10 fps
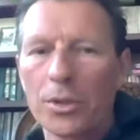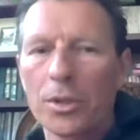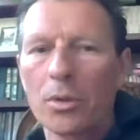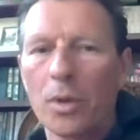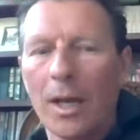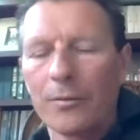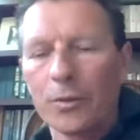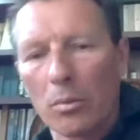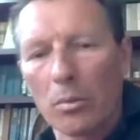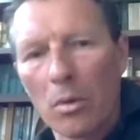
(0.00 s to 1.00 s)
You have to
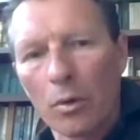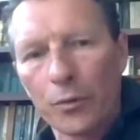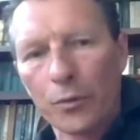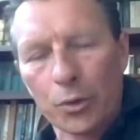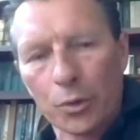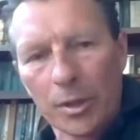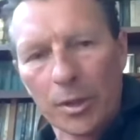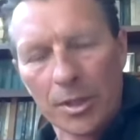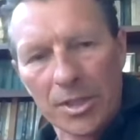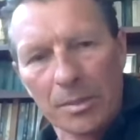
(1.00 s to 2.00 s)
move to the
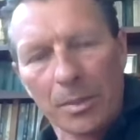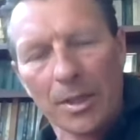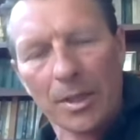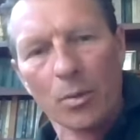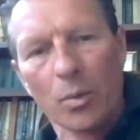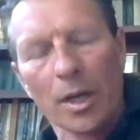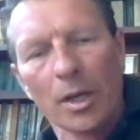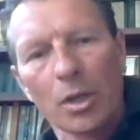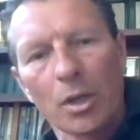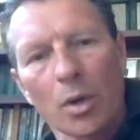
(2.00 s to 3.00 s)
discipline where you're
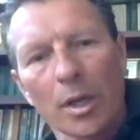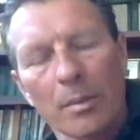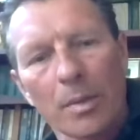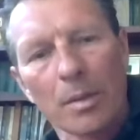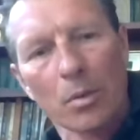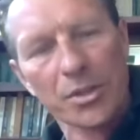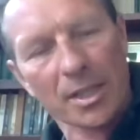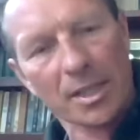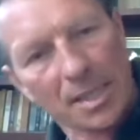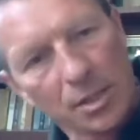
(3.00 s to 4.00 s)
gonna be more
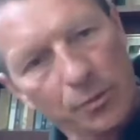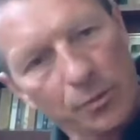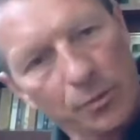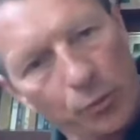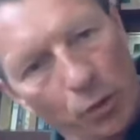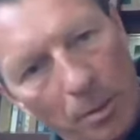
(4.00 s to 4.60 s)
successful